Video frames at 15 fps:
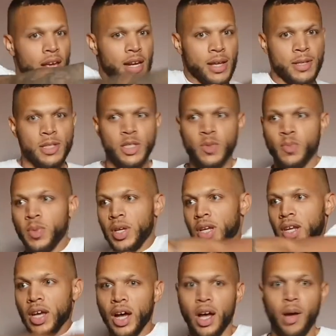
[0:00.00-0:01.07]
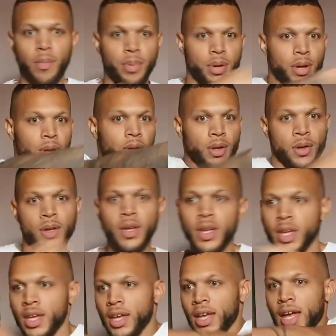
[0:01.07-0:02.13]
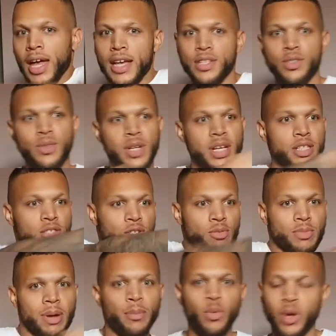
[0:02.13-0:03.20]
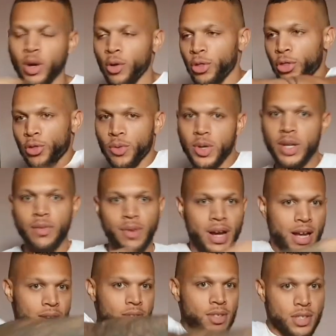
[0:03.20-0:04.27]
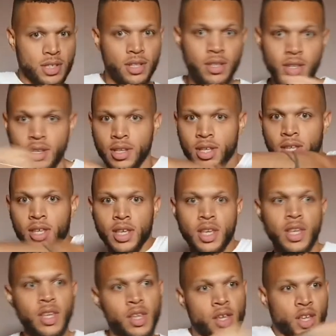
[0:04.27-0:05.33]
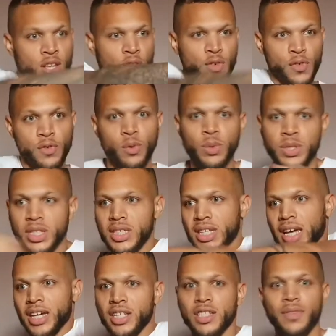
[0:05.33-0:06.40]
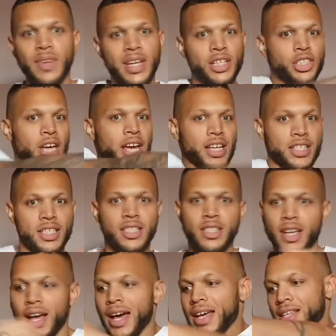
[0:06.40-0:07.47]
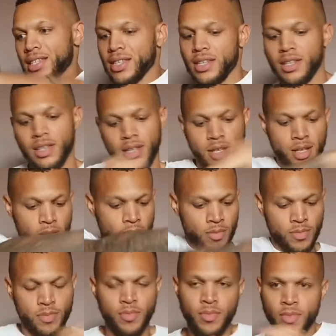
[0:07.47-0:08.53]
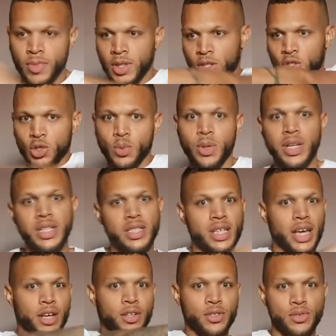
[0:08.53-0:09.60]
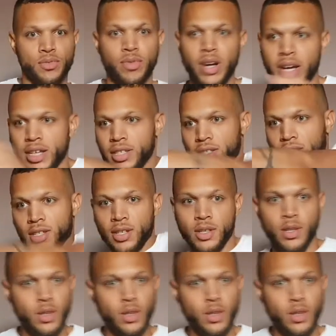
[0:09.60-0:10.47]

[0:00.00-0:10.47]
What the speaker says: and then speed it up as you need to. Remember, we've got 3 rounds, 40 seconds of each exercise, 20 seconds rest.